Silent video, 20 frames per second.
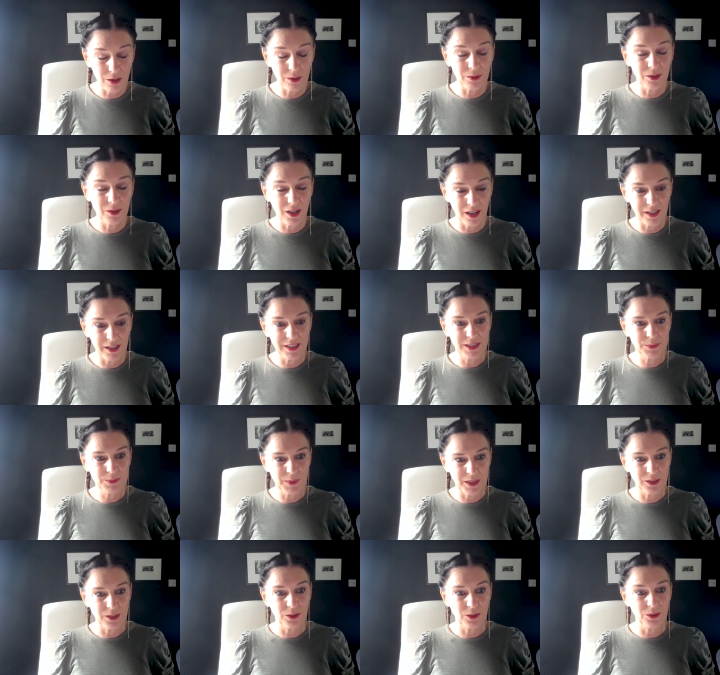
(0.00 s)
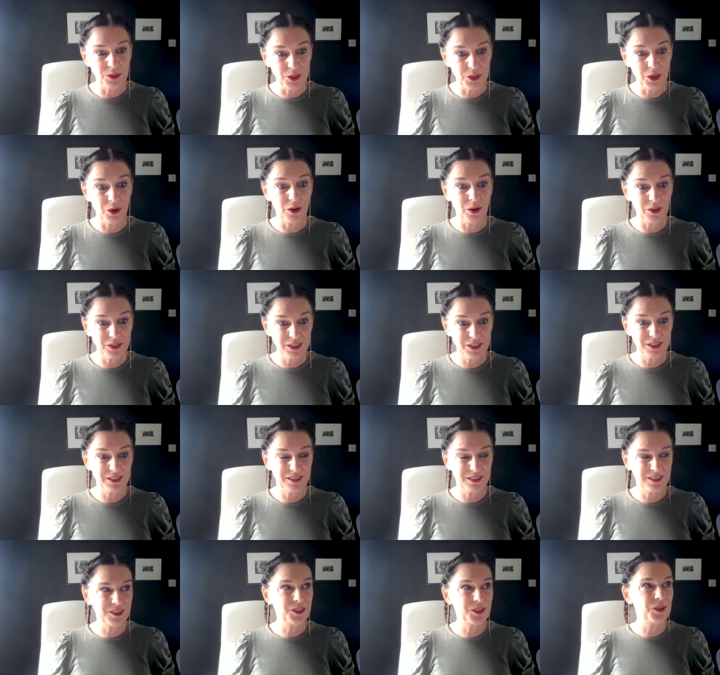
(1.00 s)
nice when you're not
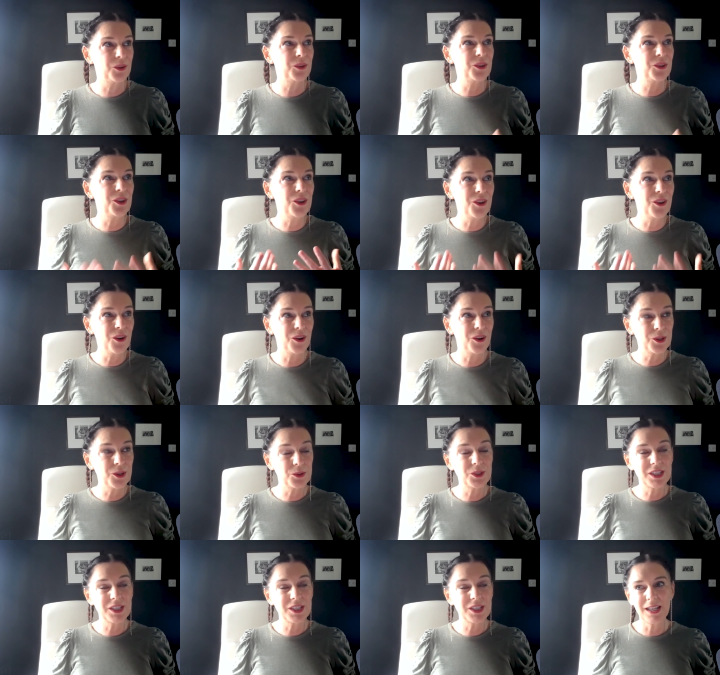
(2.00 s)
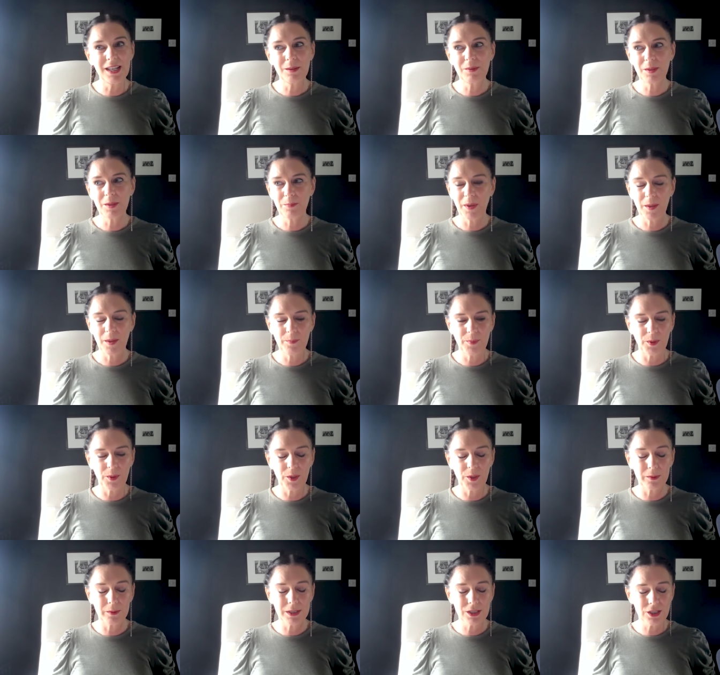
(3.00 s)
you're not you're dealing with people
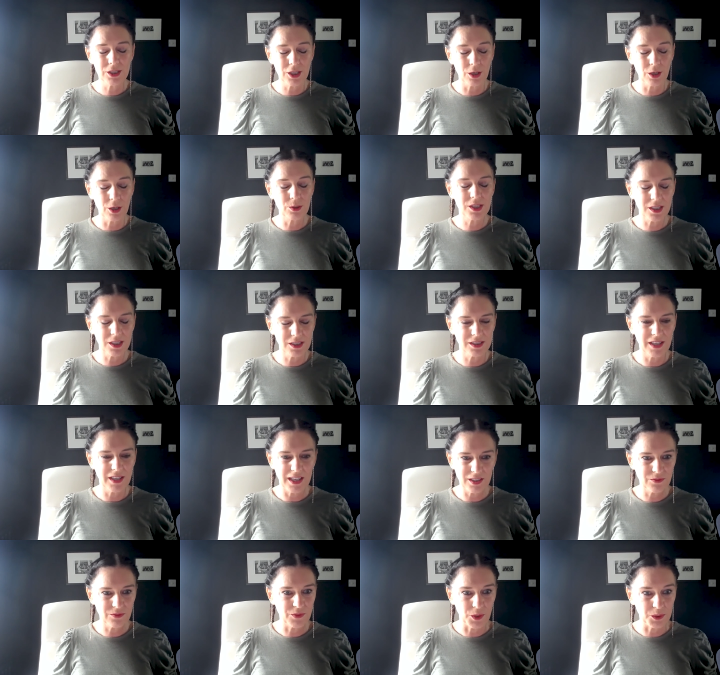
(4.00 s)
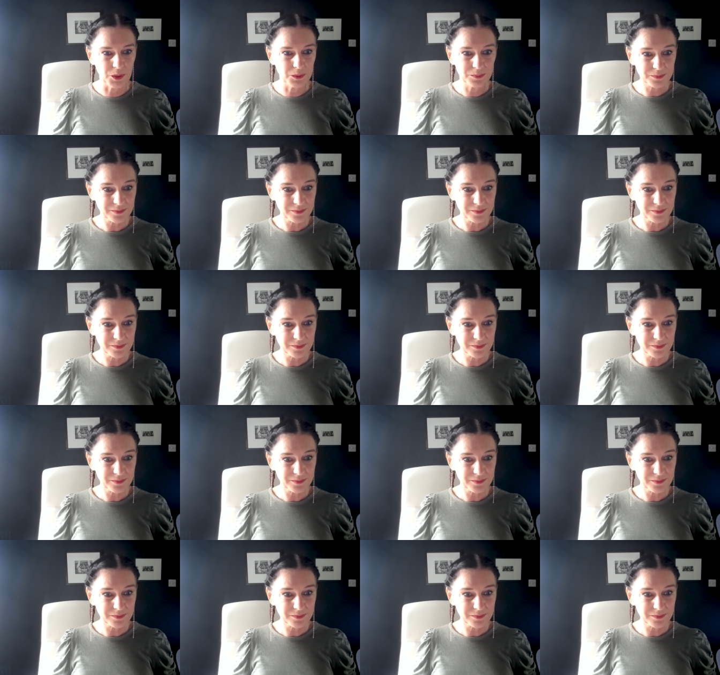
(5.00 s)
who are so successful.